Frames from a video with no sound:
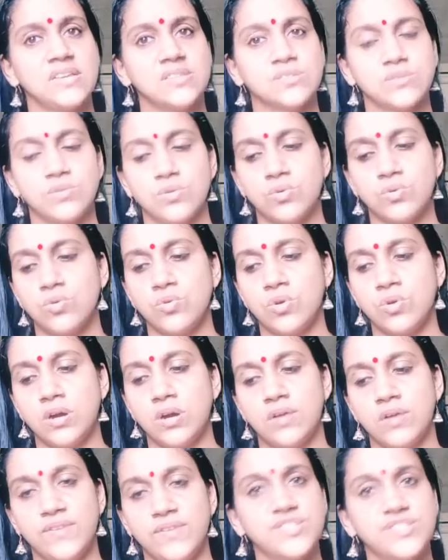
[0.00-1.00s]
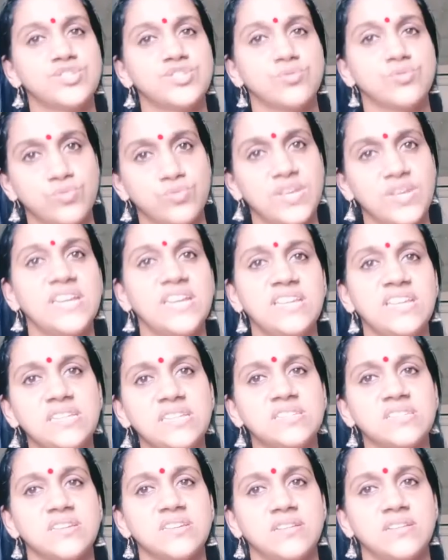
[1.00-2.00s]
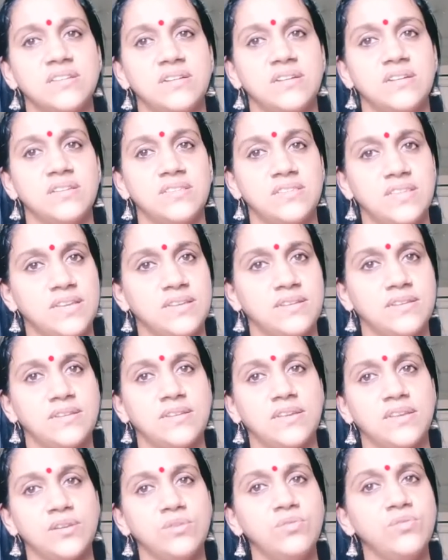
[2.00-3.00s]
So once you read it, then